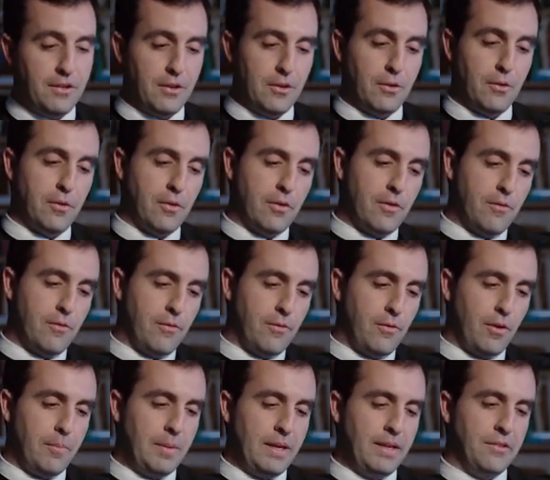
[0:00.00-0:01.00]
you
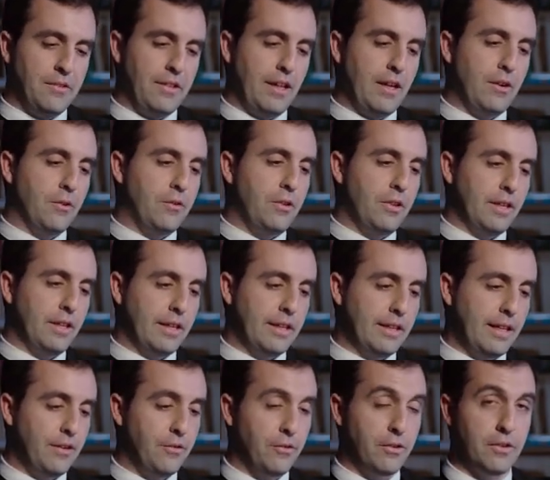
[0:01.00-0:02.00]
from his letter to the
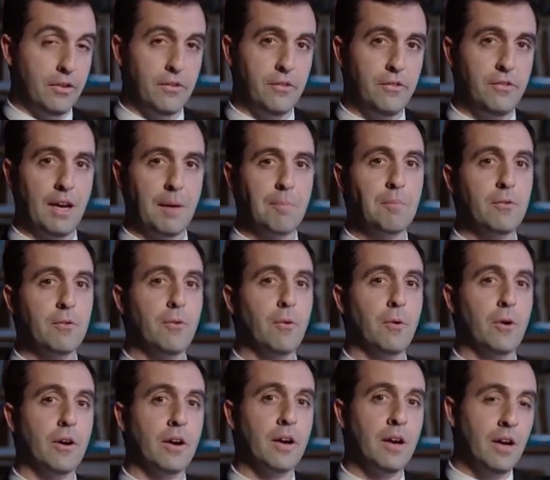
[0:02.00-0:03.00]
Galatians, chapter
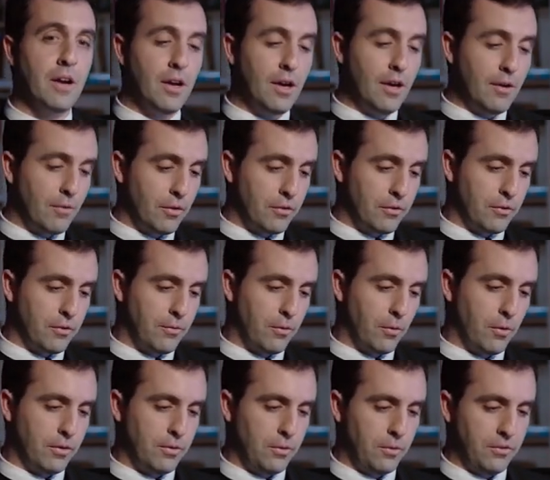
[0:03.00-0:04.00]
4 verses
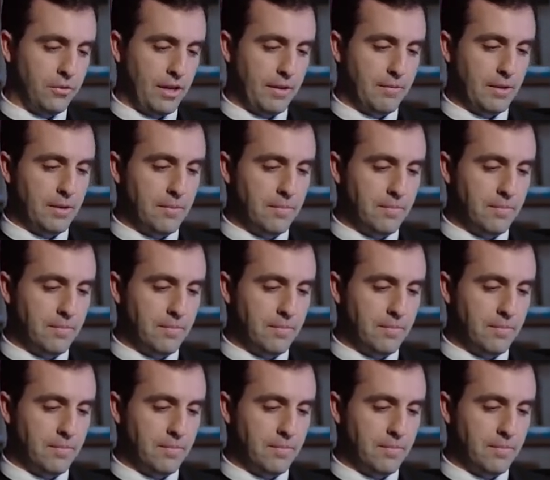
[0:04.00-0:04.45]
4 through 7.